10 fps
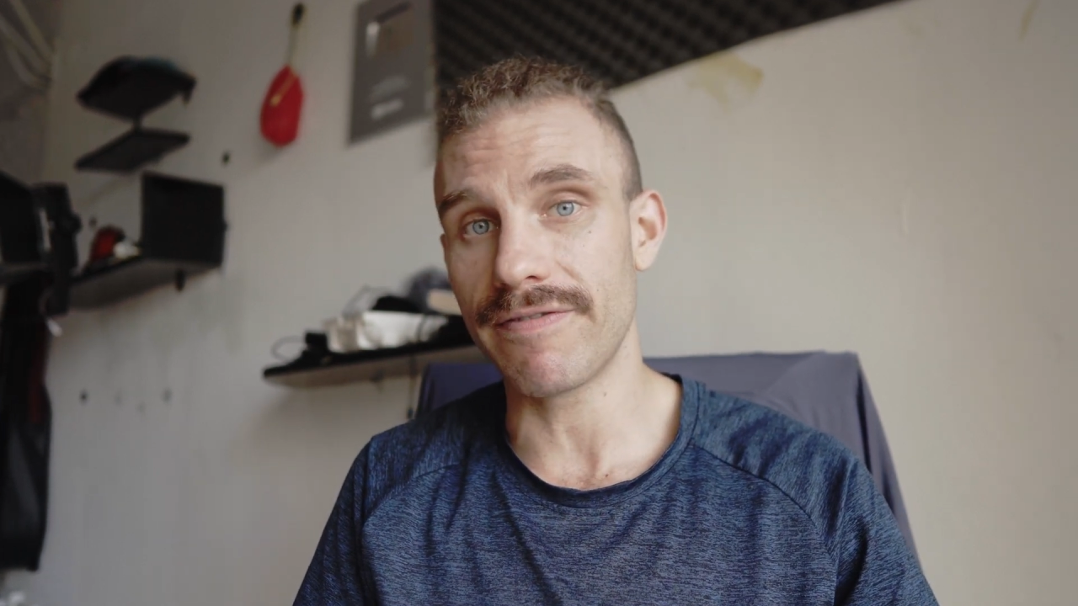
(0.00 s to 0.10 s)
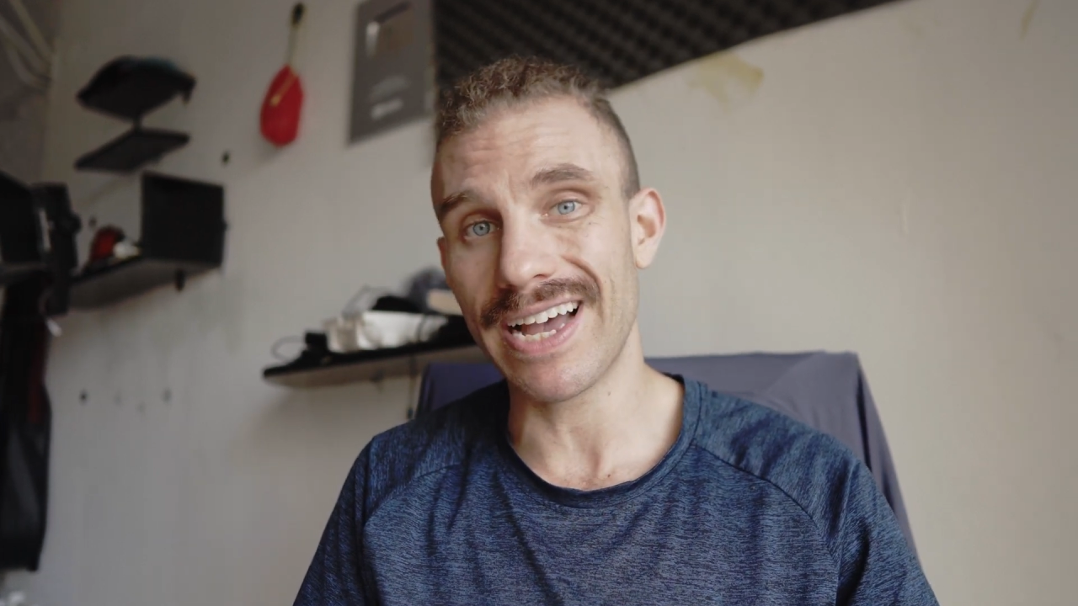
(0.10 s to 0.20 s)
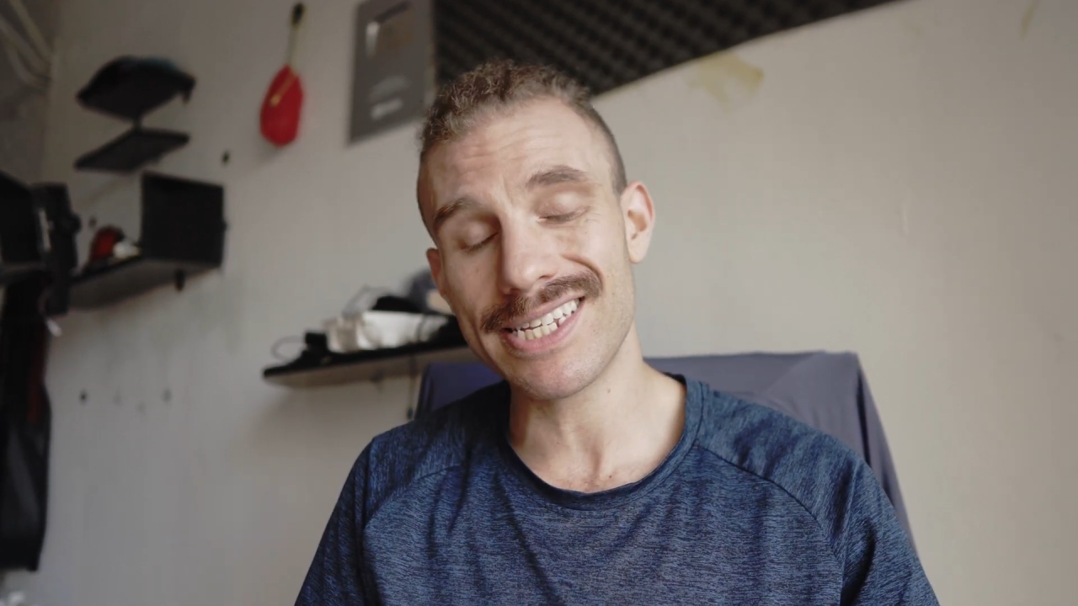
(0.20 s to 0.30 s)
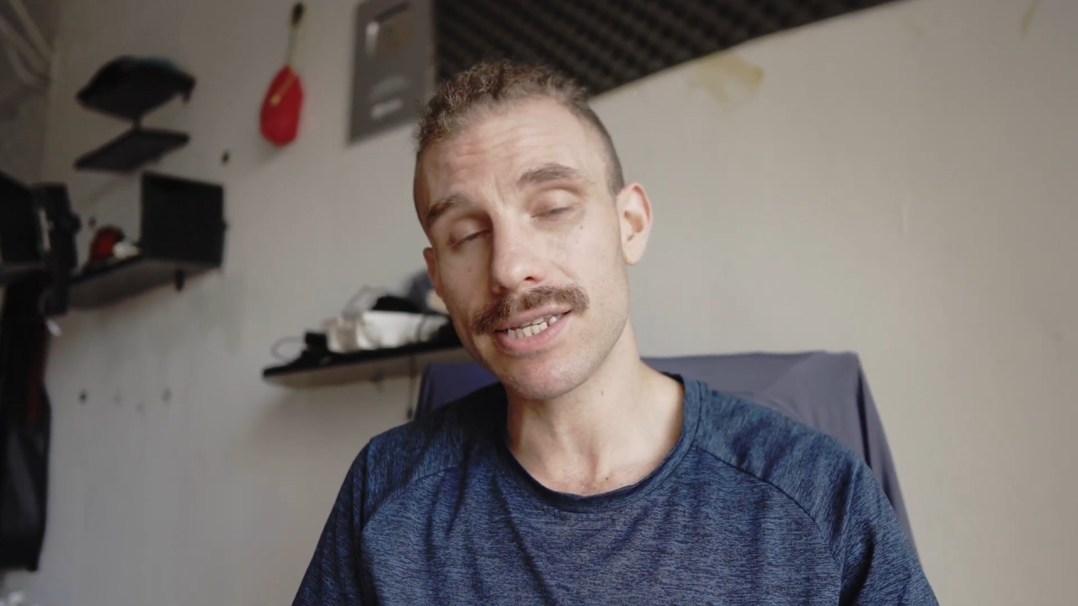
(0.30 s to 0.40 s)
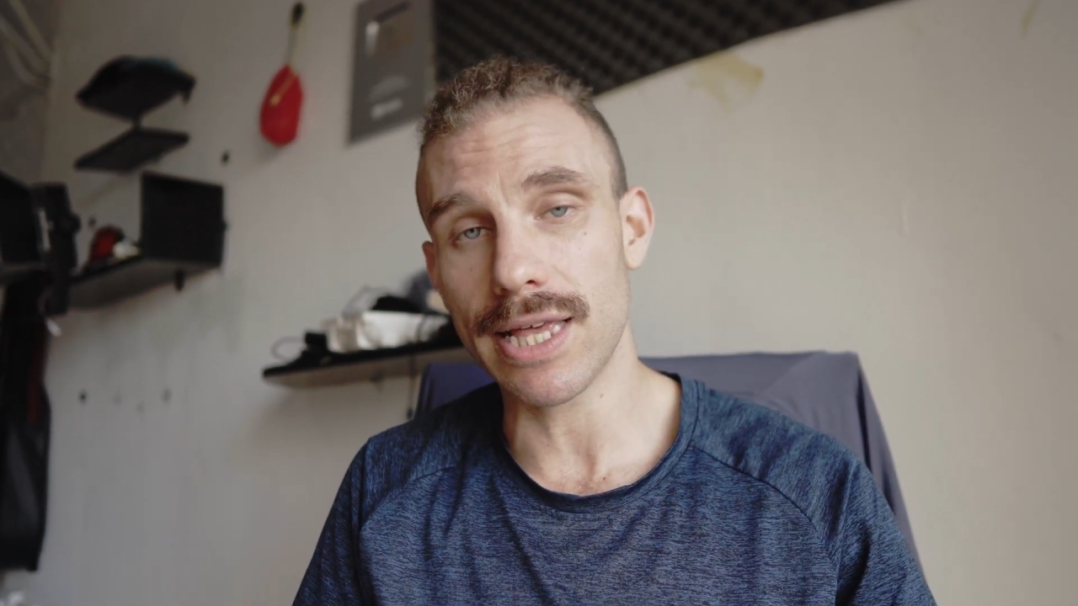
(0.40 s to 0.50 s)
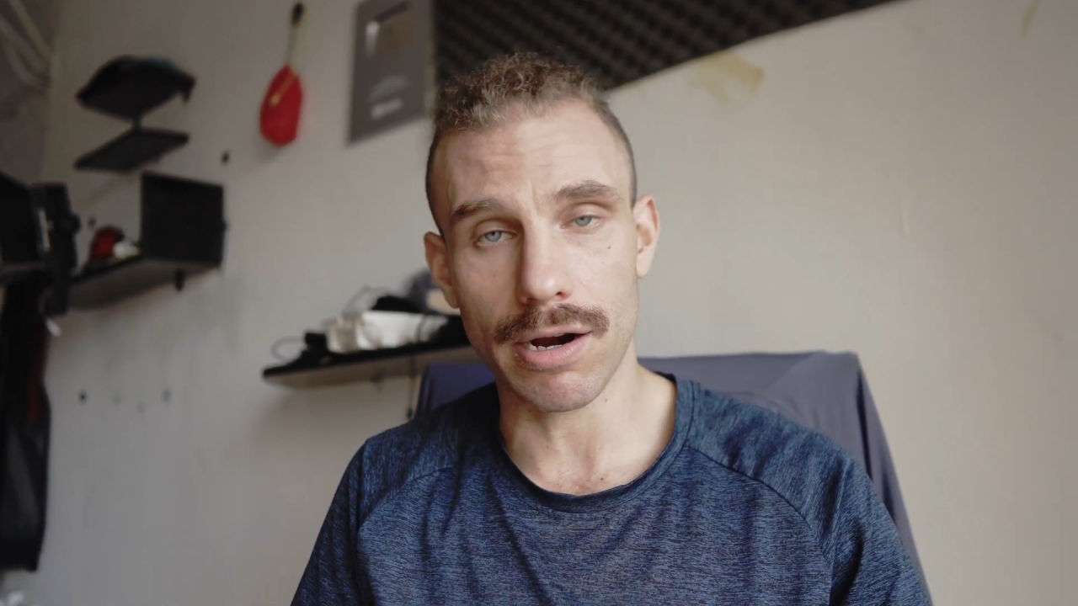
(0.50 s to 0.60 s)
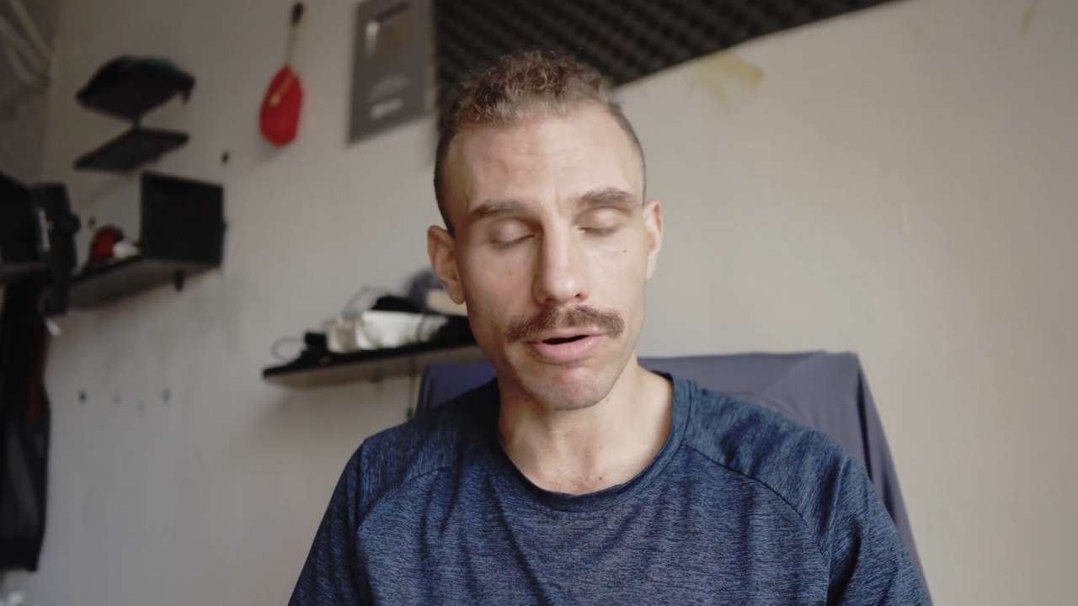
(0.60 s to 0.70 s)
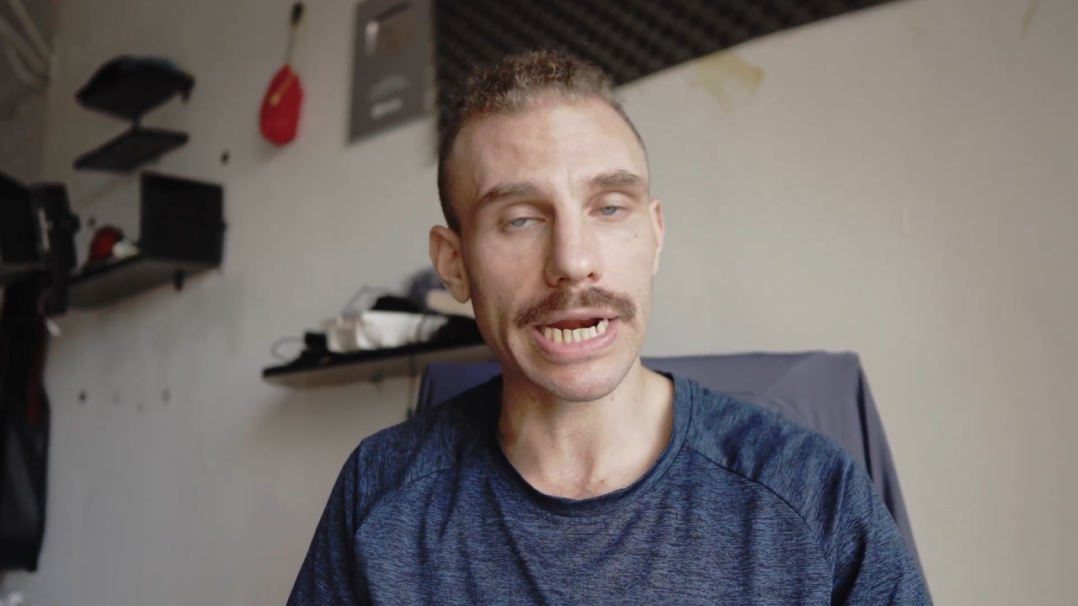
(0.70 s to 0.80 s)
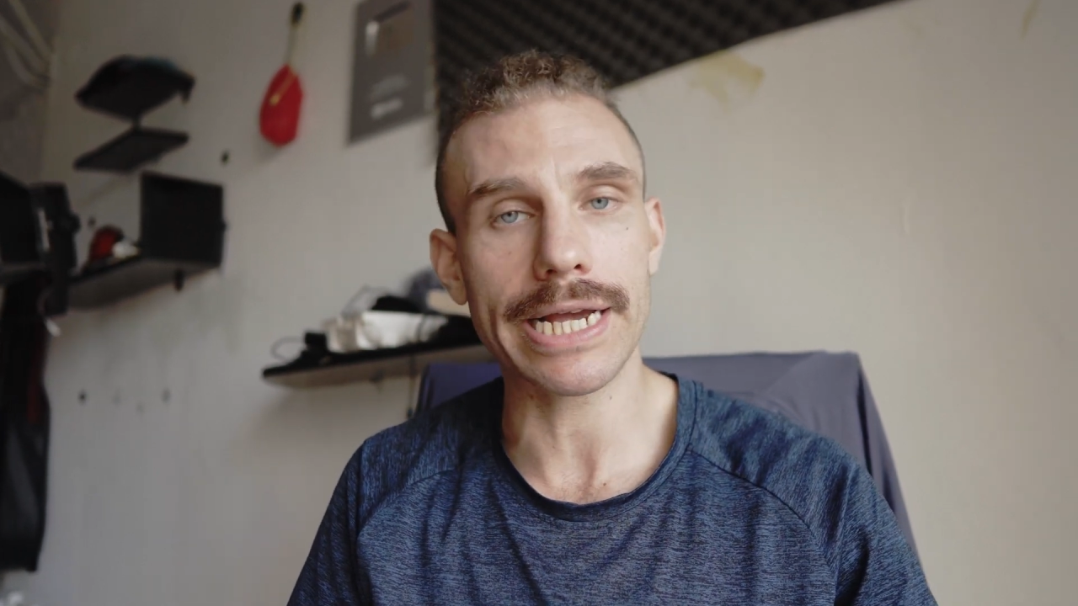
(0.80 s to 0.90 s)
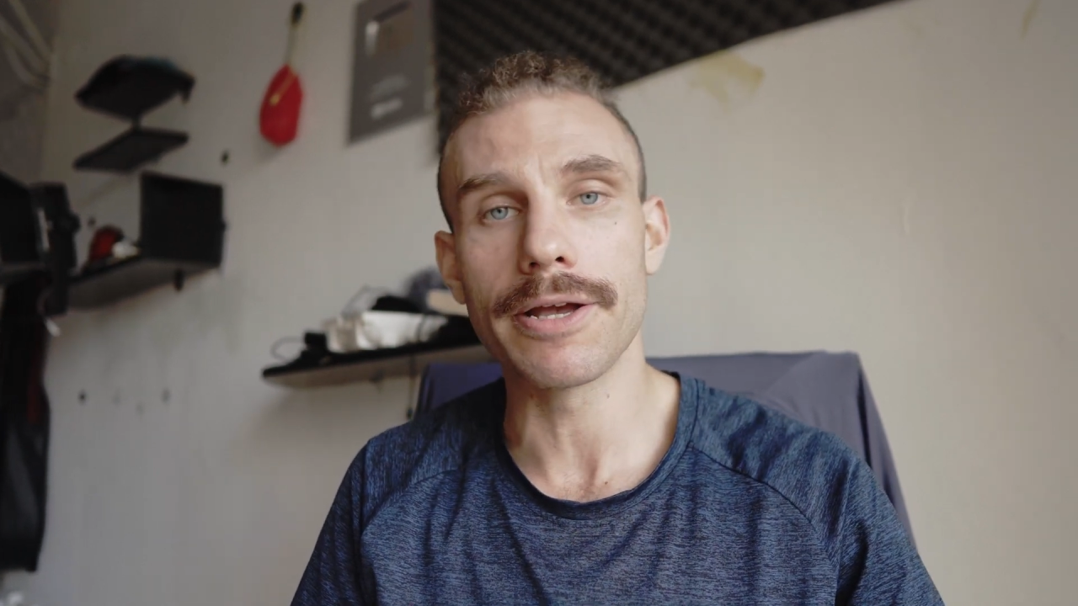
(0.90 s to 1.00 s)
devices that are
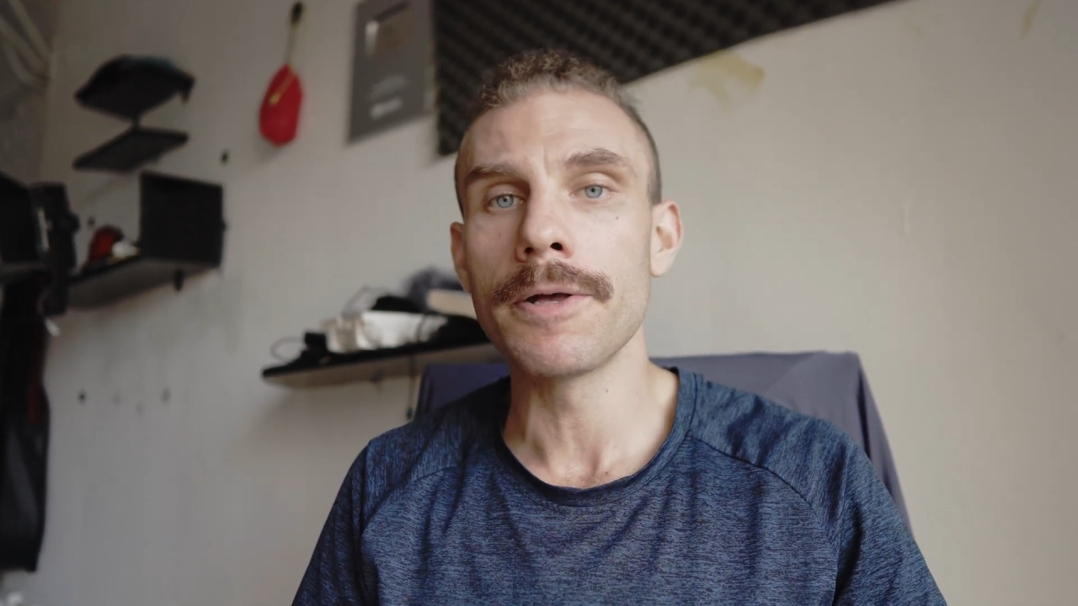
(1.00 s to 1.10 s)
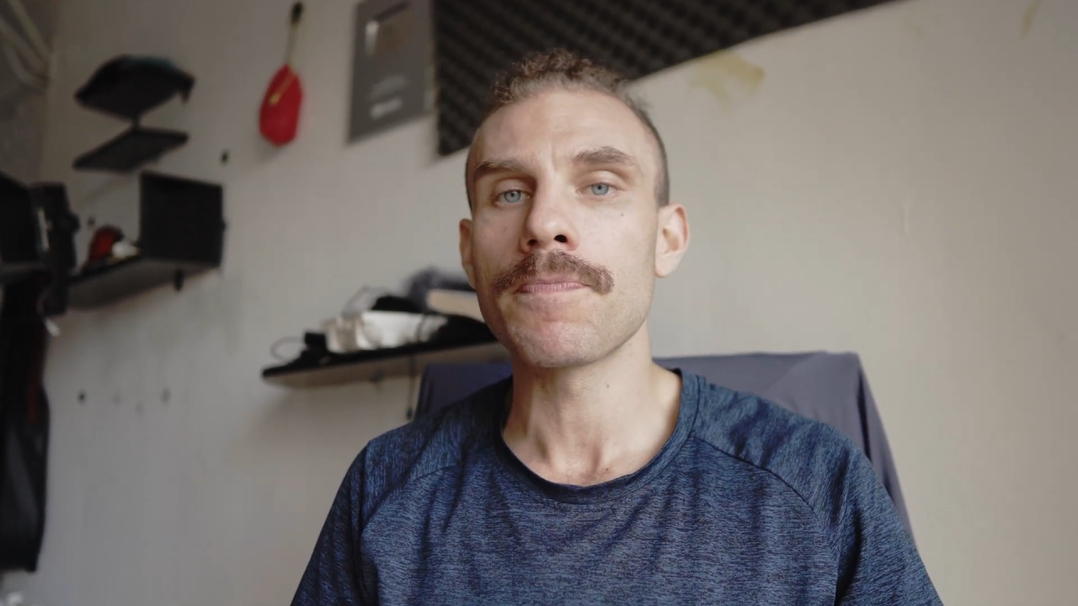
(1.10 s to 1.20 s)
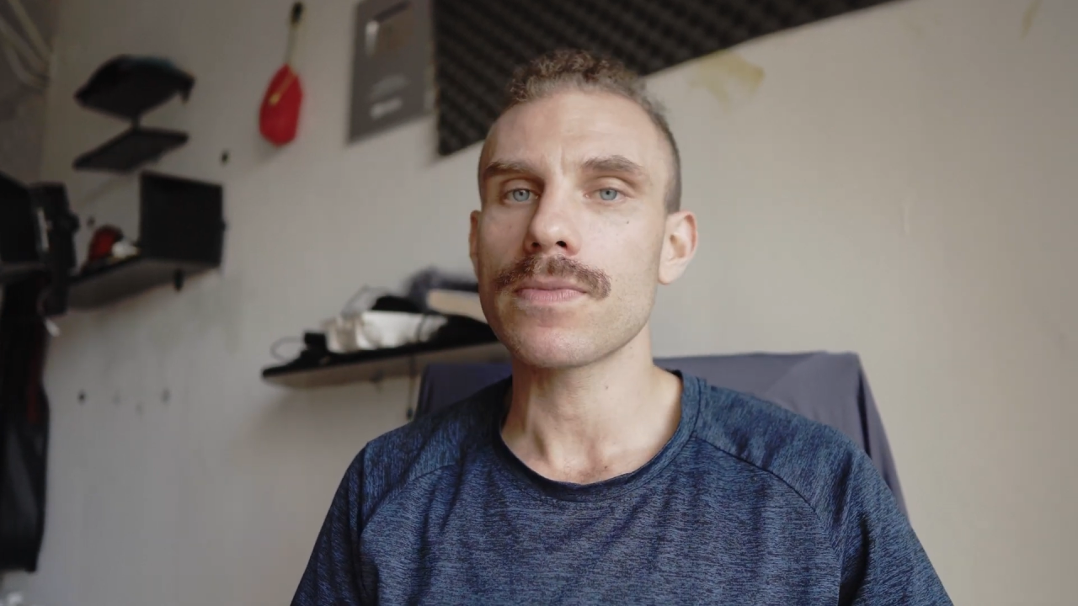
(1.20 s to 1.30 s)
running